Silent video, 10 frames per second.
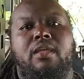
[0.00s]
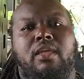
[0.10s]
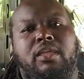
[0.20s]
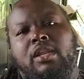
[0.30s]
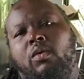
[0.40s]
that
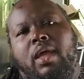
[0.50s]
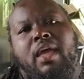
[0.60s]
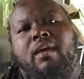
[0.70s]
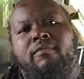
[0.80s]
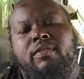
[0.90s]
they don't
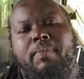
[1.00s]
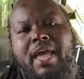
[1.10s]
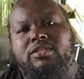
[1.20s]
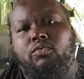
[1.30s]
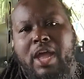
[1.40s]
have the
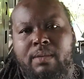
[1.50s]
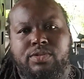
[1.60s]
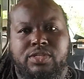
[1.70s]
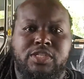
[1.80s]
pass-through option.